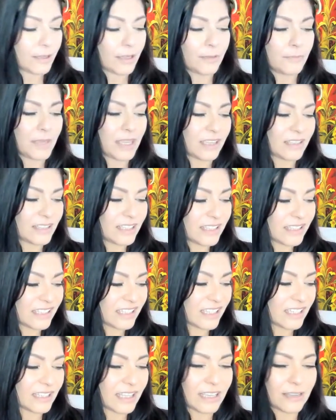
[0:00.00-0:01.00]
I mean, let's
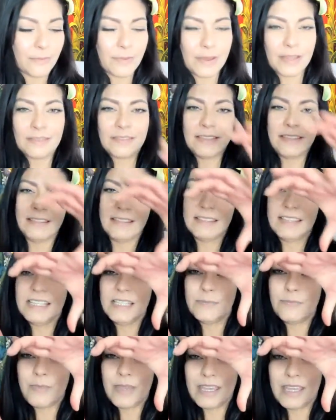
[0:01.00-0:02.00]
see, like about this
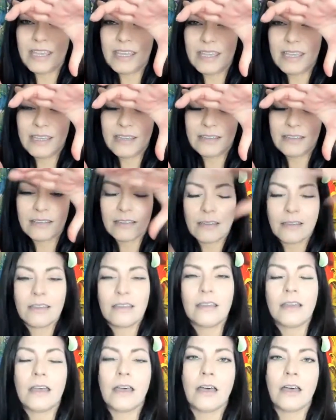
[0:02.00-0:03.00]
big
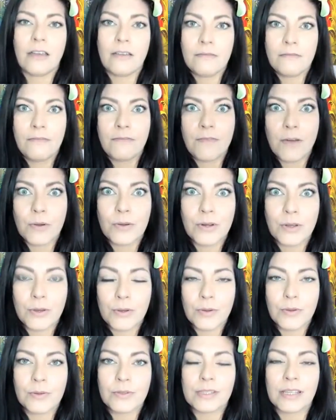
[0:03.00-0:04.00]
uh,
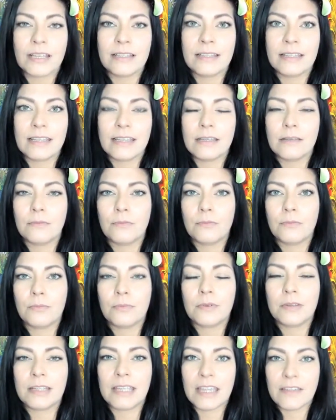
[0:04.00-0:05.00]
photos, and they
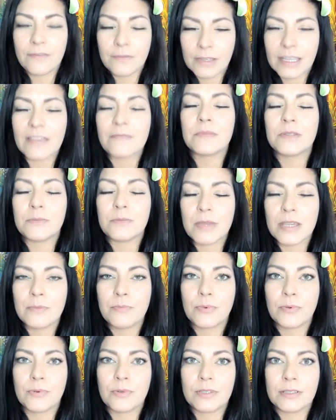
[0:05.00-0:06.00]
would give, give them to
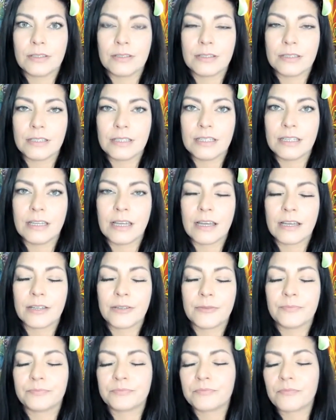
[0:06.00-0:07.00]
people in the, uh,
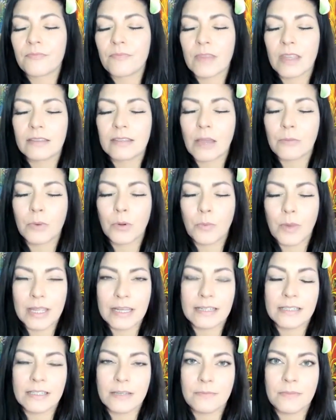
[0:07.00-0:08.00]
that were
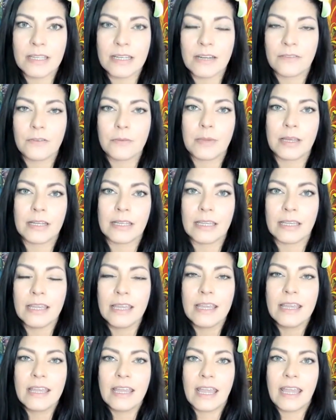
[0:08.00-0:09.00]
waiting to meet everybody.
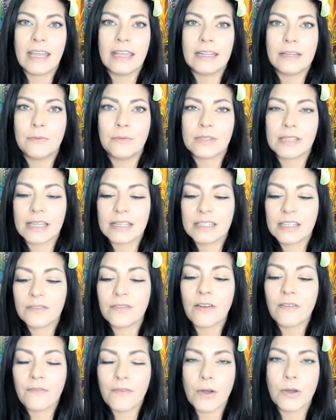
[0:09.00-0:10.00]
And it was like
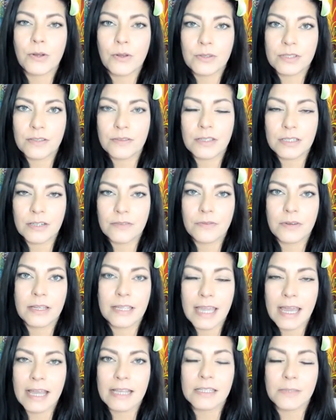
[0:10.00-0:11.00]
different photos of the
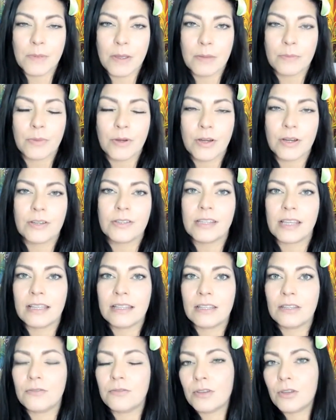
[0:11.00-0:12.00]
different cast members, and
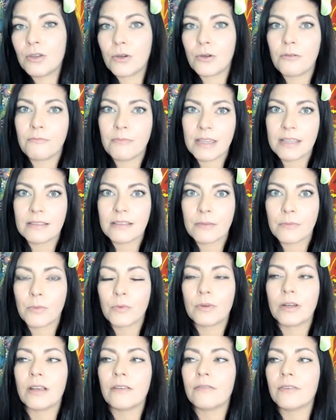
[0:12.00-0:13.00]
then you can go and meet them
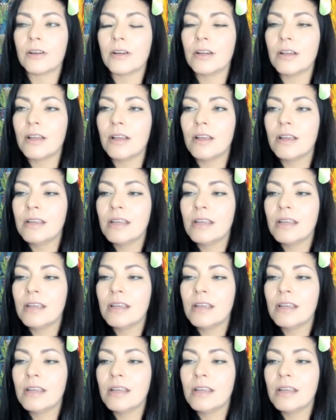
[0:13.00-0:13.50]
or whatever.